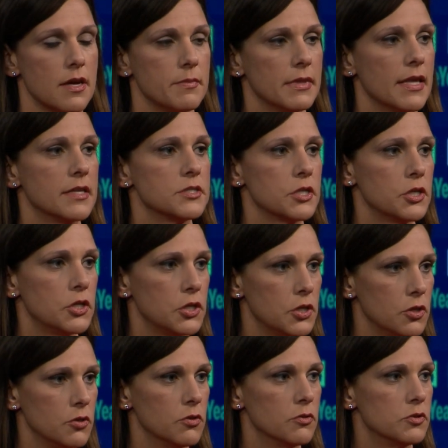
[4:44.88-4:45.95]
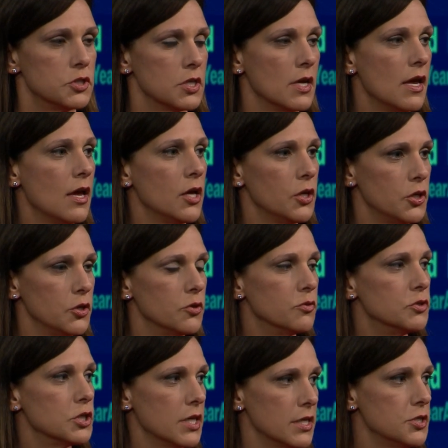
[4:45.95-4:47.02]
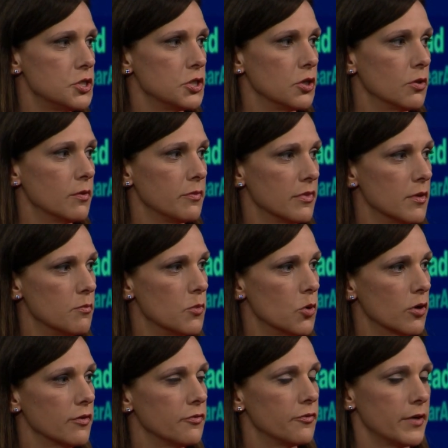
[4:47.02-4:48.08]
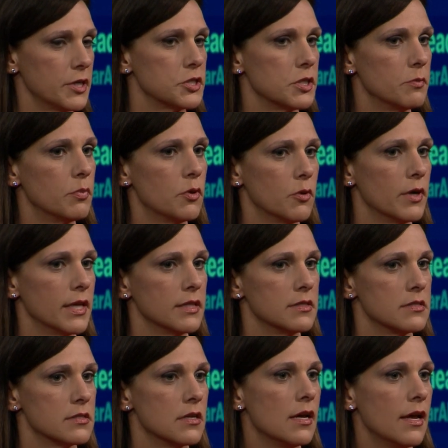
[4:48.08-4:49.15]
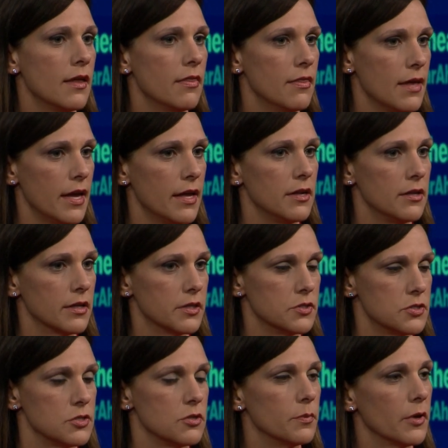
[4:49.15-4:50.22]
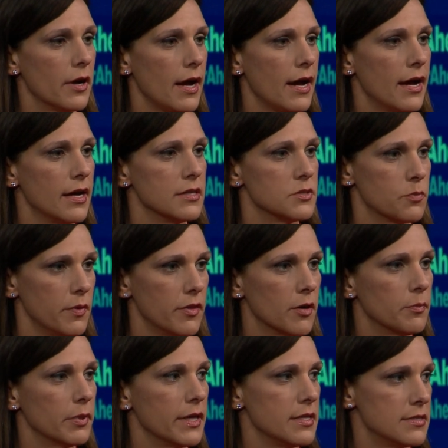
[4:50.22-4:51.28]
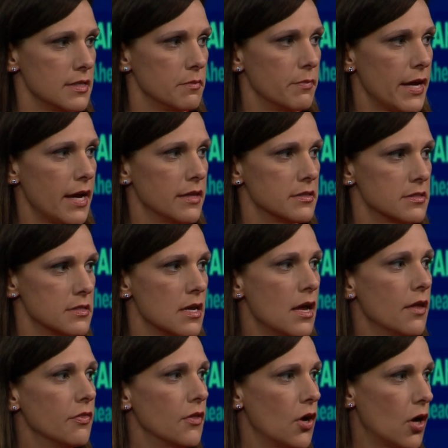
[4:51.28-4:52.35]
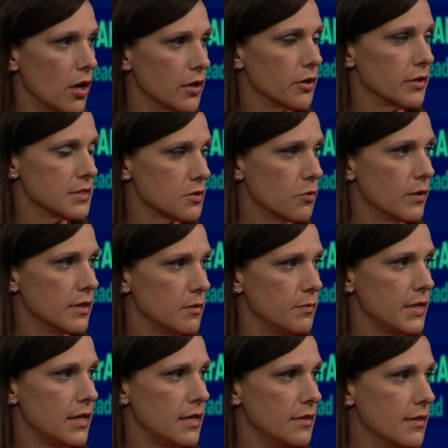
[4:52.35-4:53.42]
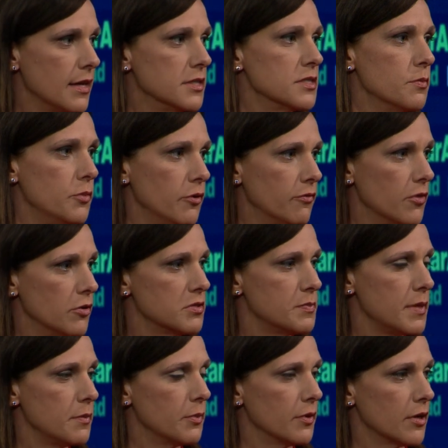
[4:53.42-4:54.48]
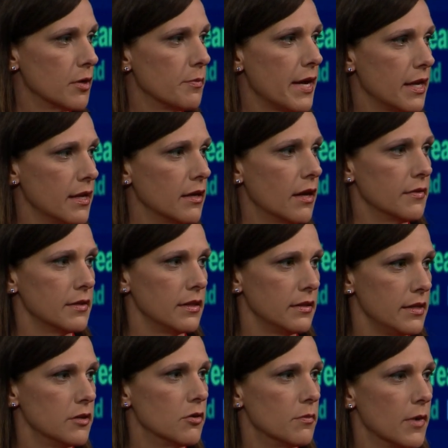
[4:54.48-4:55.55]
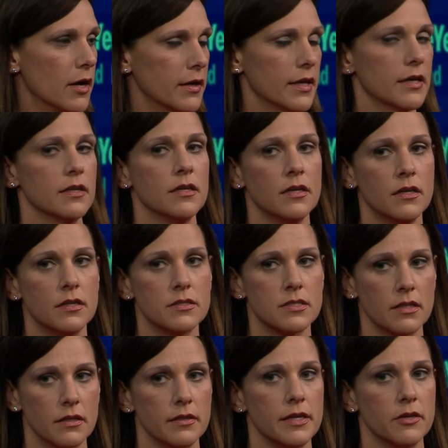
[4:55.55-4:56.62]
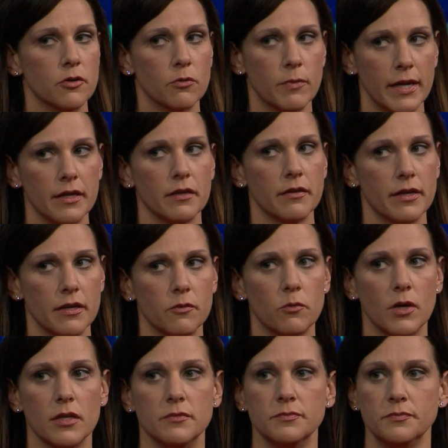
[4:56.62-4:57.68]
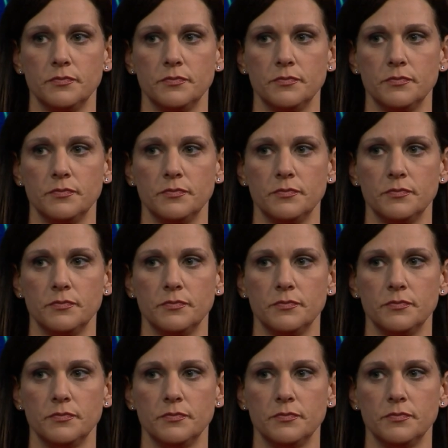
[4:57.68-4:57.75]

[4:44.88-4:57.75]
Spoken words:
I mean, that's a huge, huge issue. The more friction points that the consumer has when they're placing bets, the harder it's going to be then to move those people that are betting on the illegal market to the legal regulated one.